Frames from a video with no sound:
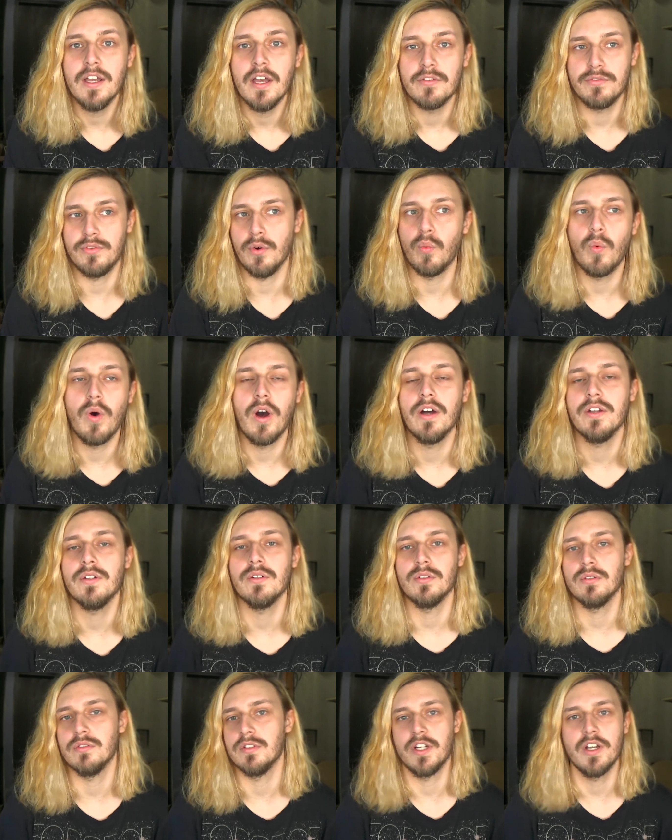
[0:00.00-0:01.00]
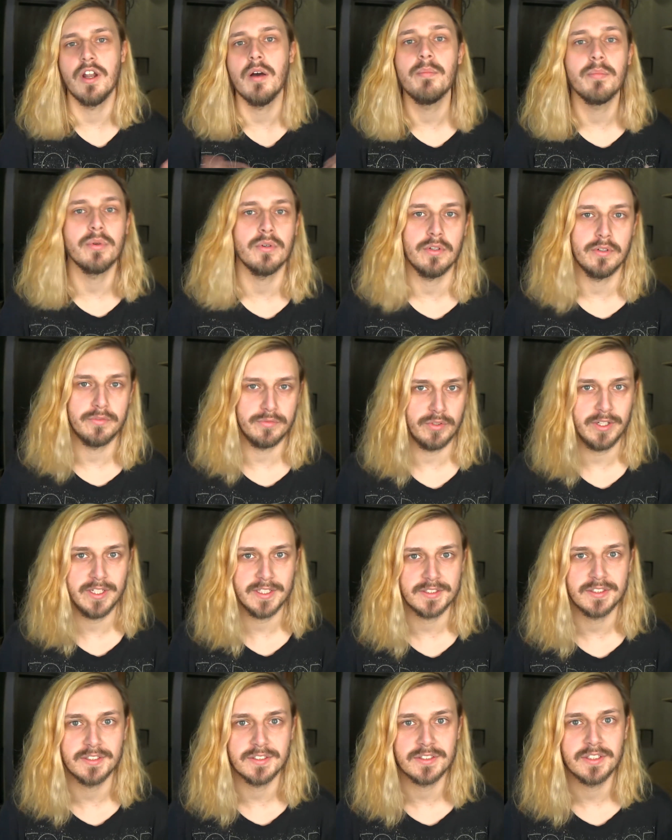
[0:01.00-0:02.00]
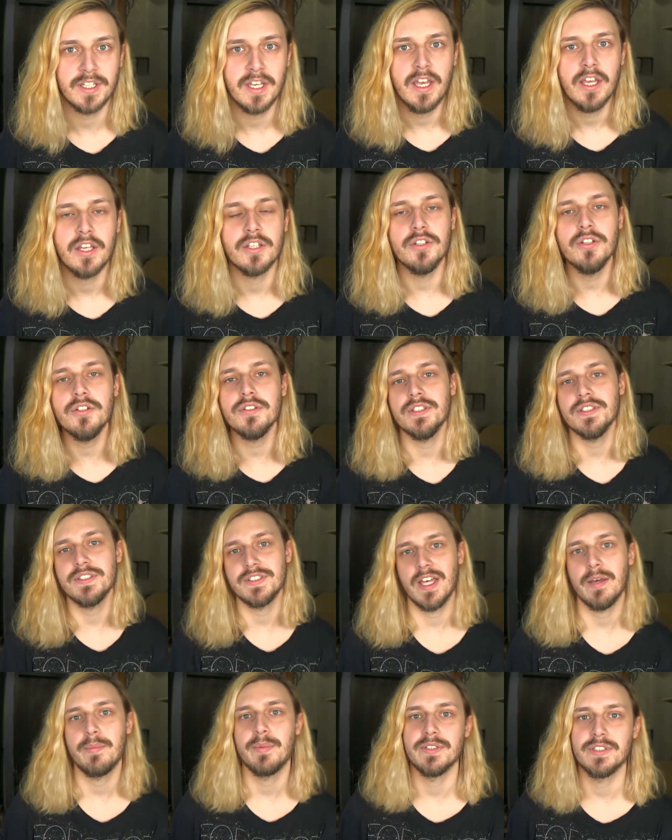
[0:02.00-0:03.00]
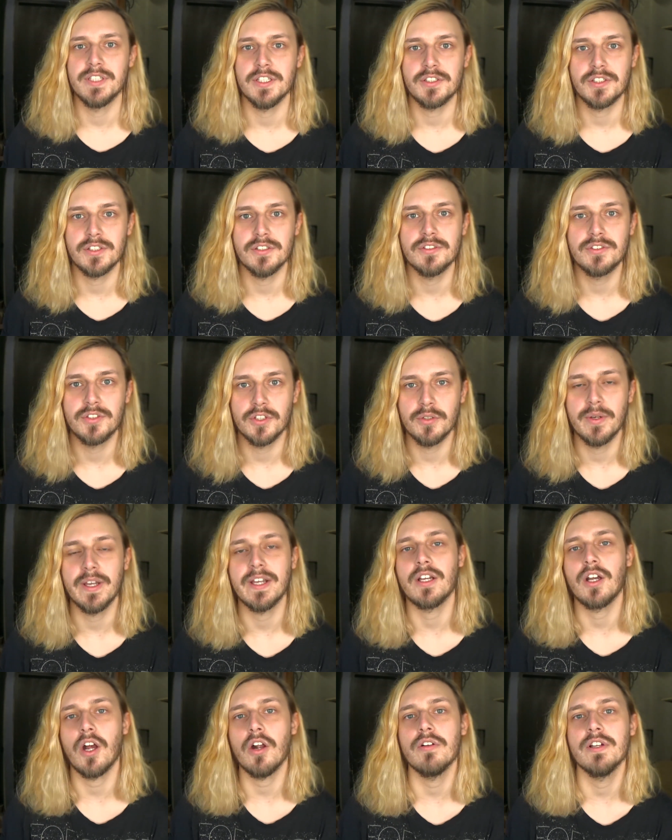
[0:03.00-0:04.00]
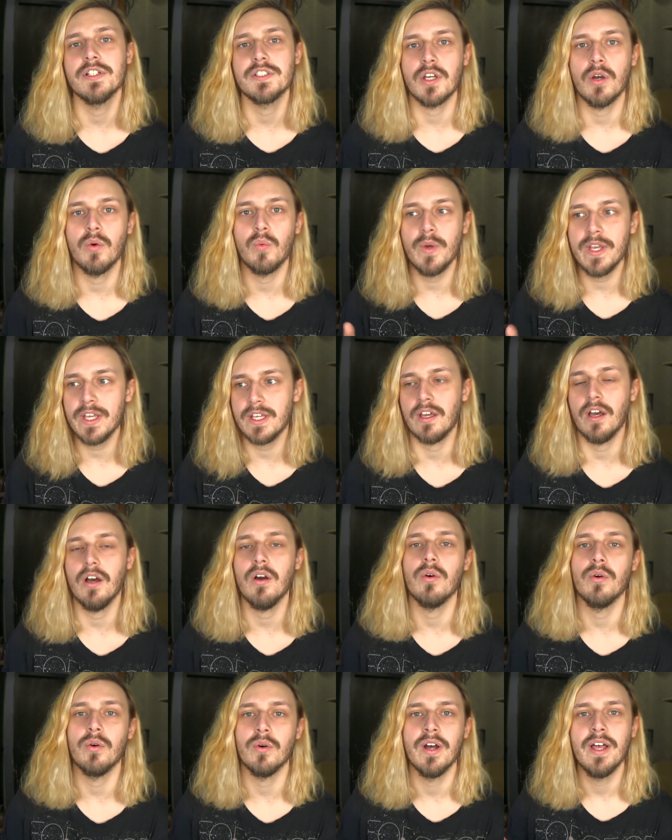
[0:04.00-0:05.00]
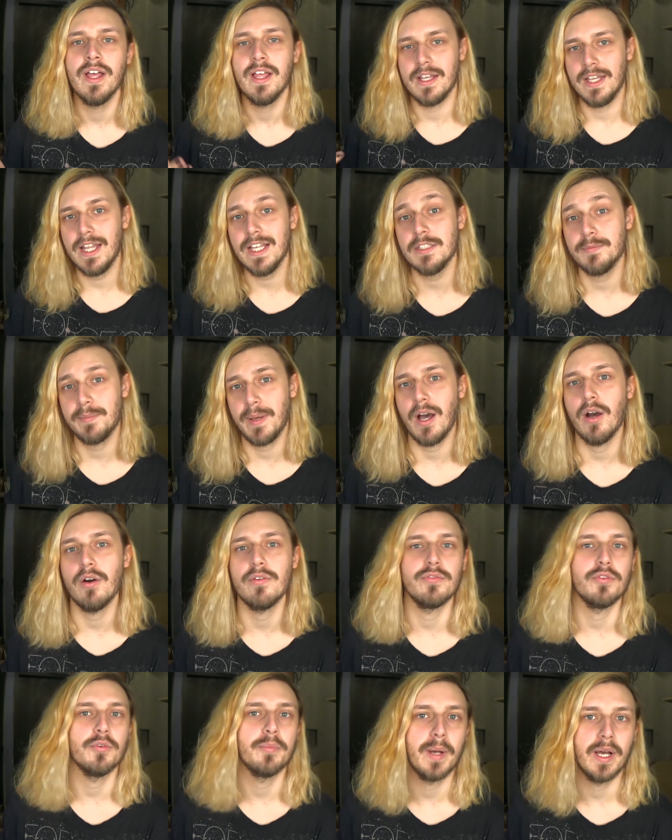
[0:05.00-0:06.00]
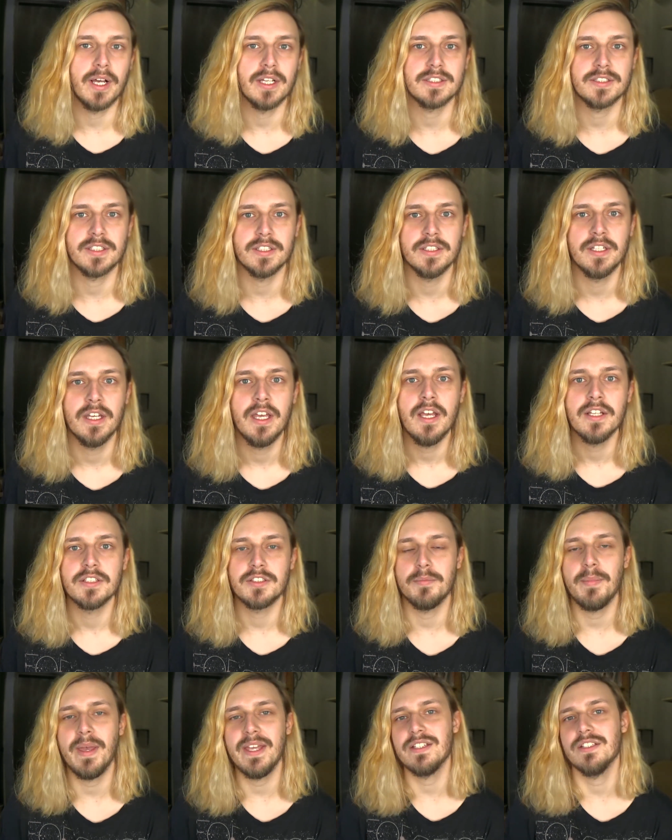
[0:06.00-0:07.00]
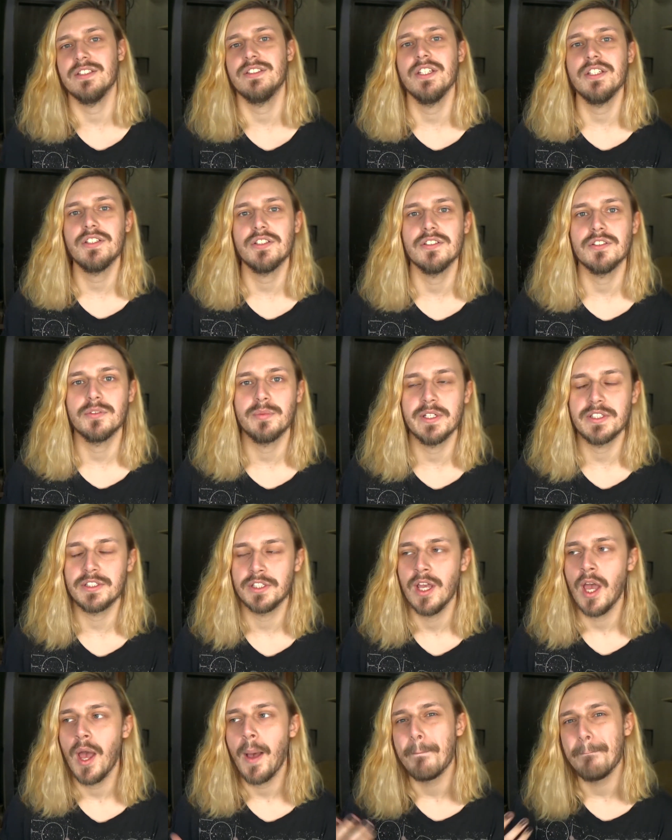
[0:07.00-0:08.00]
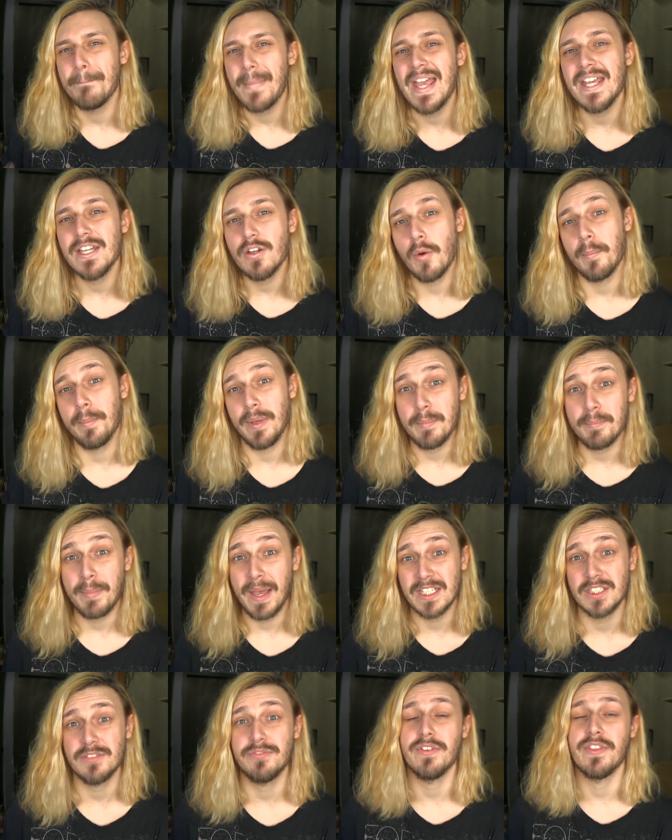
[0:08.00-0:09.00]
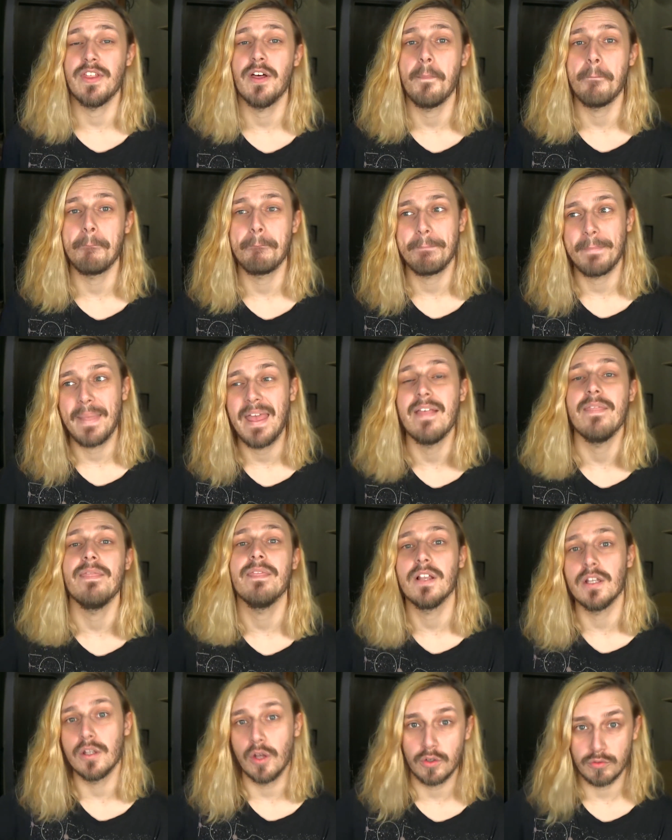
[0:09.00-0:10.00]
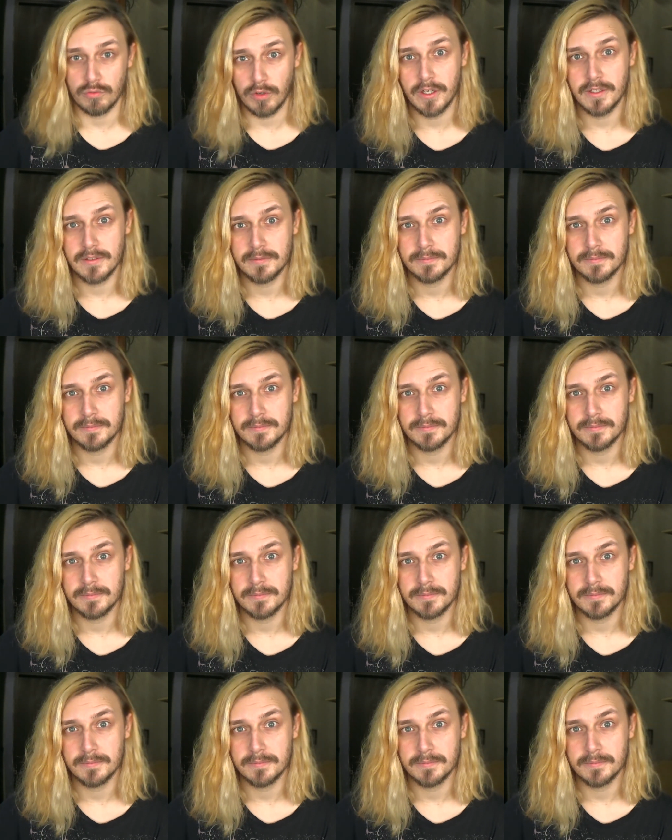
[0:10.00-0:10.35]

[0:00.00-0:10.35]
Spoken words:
for one or a number of reasons, uses their position to encourage a weaker or less powerful person to make decisions which may not be best for them in the long run.